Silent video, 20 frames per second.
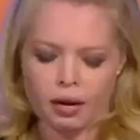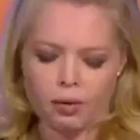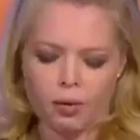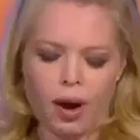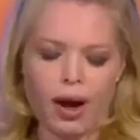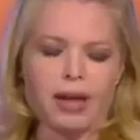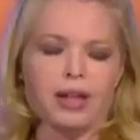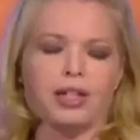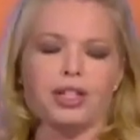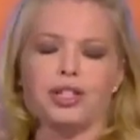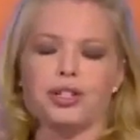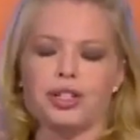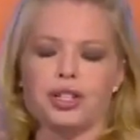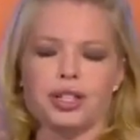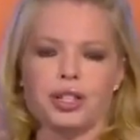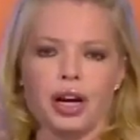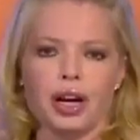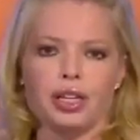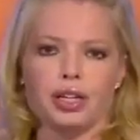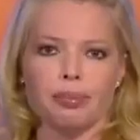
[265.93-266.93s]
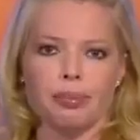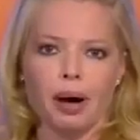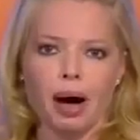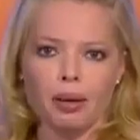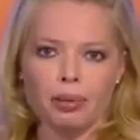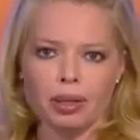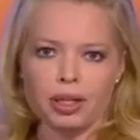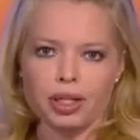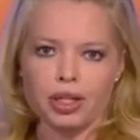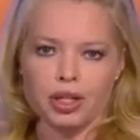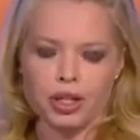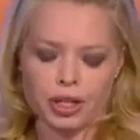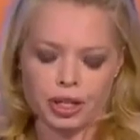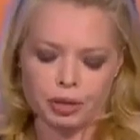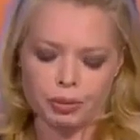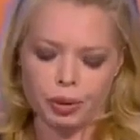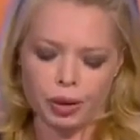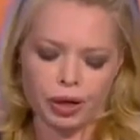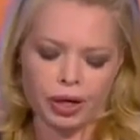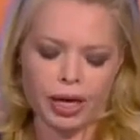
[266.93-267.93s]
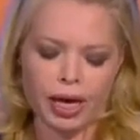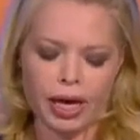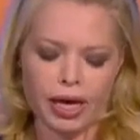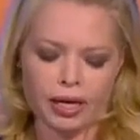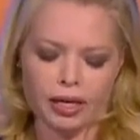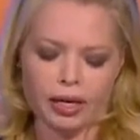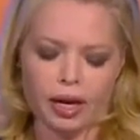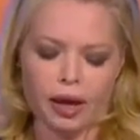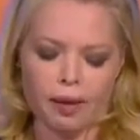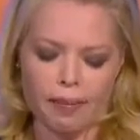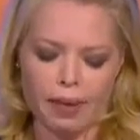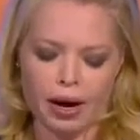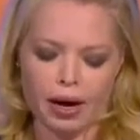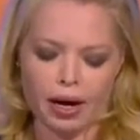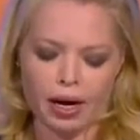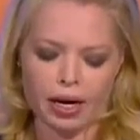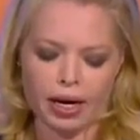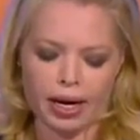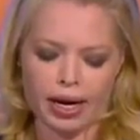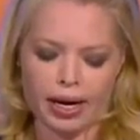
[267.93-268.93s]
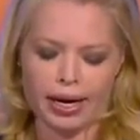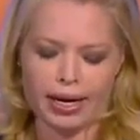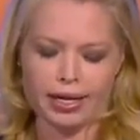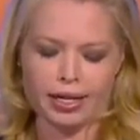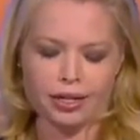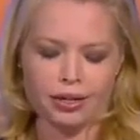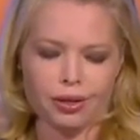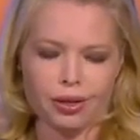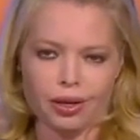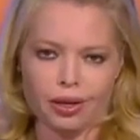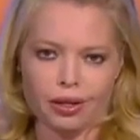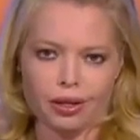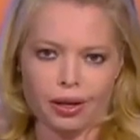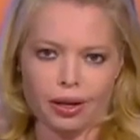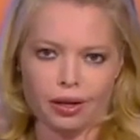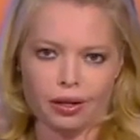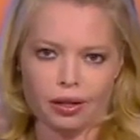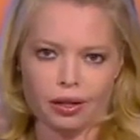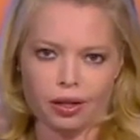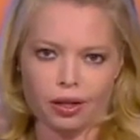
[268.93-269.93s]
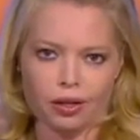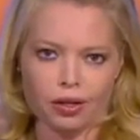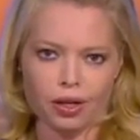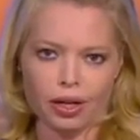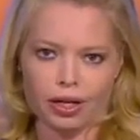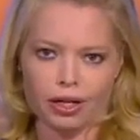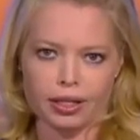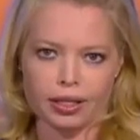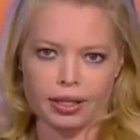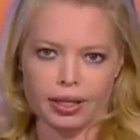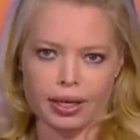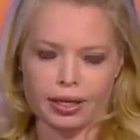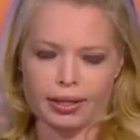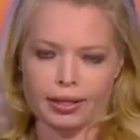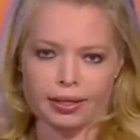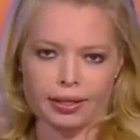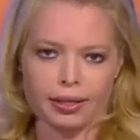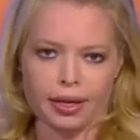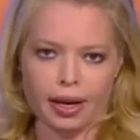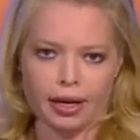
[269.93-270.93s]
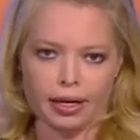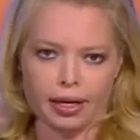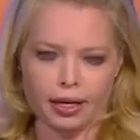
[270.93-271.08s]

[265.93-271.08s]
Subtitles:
Now, why did you decide to publish this book in America? And do you think that the United States is